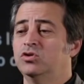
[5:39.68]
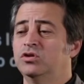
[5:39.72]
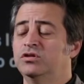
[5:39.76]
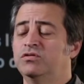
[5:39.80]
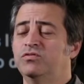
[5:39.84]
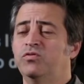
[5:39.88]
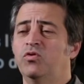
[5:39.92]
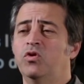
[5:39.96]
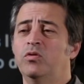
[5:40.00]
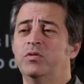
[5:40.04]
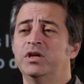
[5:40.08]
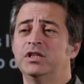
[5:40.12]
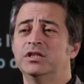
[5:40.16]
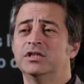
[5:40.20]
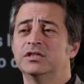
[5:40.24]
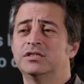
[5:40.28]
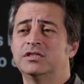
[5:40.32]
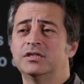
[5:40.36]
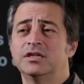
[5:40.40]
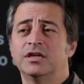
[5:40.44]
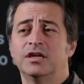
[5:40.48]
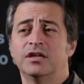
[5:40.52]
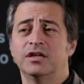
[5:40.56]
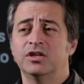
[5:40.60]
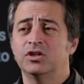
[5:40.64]
So it's forming
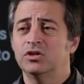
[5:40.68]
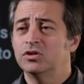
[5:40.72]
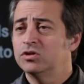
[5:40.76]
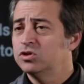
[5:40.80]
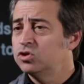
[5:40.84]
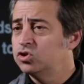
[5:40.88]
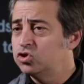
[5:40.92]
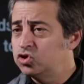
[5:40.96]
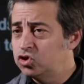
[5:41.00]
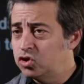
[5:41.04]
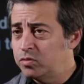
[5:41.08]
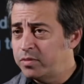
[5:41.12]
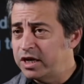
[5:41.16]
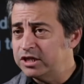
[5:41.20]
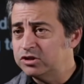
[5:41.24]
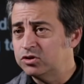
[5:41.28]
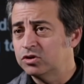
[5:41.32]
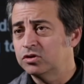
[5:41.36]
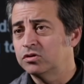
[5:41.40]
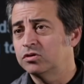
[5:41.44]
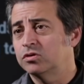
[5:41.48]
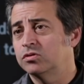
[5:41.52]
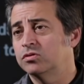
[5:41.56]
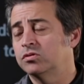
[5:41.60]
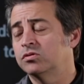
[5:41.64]
this
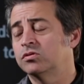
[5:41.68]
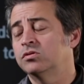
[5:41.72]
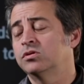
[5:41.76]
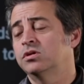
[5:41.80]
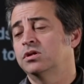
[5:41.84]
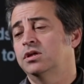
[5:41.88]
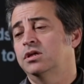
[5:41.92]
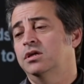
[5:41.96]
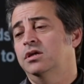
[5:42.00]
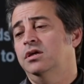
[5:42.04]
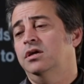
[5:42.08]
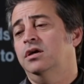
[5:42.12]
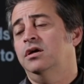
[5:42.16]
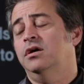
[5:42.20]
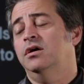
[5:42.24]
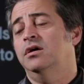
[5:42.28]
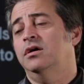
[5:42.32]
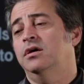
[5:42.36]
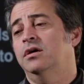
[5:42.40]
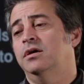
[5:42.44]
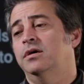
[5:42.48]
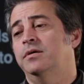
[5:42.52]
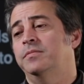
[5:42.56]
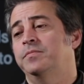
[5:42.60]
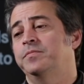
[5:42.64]
geometrical,
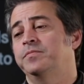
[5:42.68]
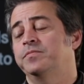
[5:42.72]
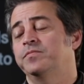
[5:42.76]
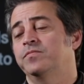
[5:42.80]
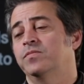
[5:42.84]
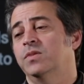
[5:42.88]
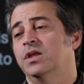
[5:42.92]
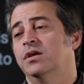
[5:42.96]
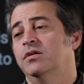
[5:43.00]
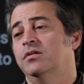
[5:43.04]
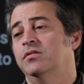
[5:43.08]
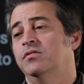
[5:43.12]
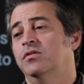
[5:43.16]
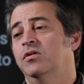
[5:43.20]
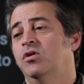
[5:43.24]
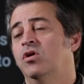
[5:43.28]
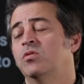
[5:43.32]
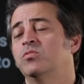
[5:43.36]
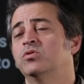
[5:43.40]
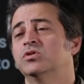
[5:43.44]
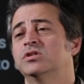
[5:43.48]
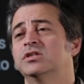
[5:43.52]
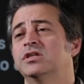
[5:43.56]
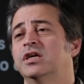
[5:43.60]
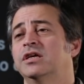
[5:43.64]
um,
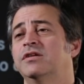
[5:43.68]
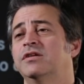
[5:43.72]
almost